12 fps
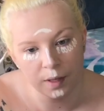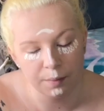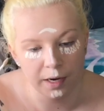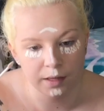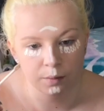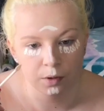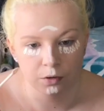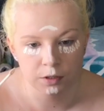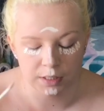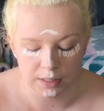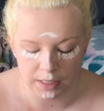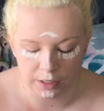my mind the
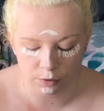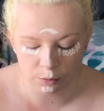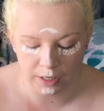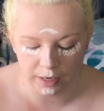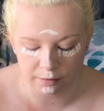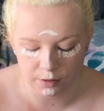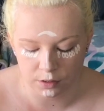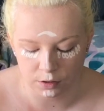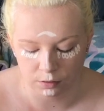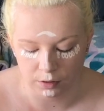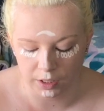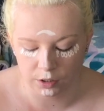most is I normally have to
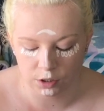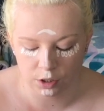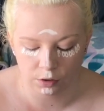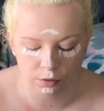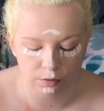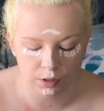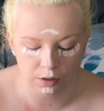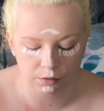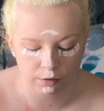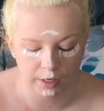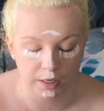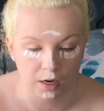do like 2 to
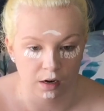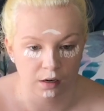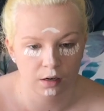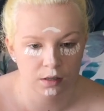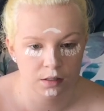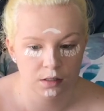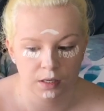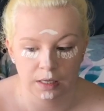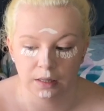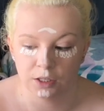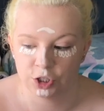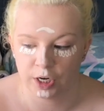3 dunks
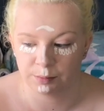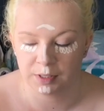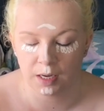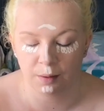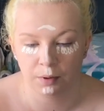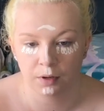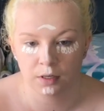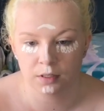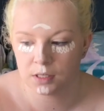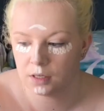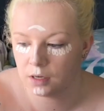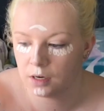in the Shape Tape
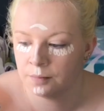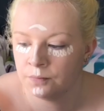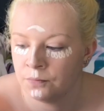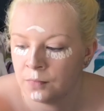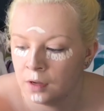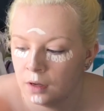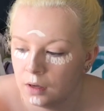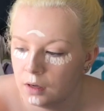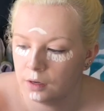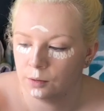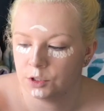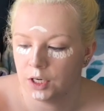concealer,
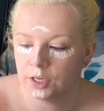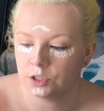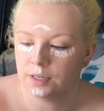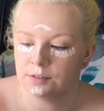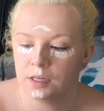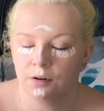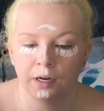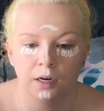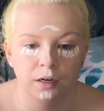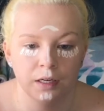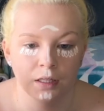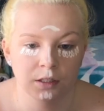which I actually have sitting right
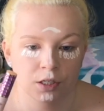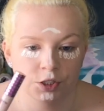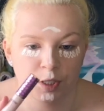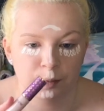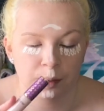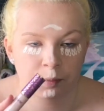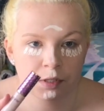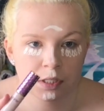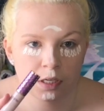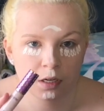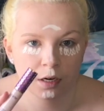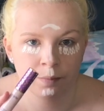here, in the Tarte Shape Tape
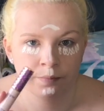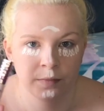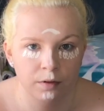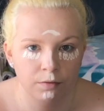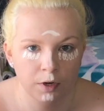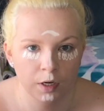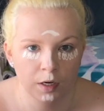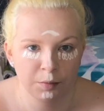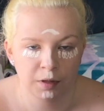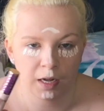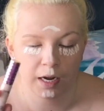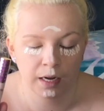concealer for
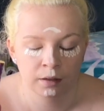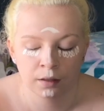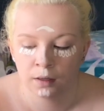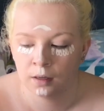applying.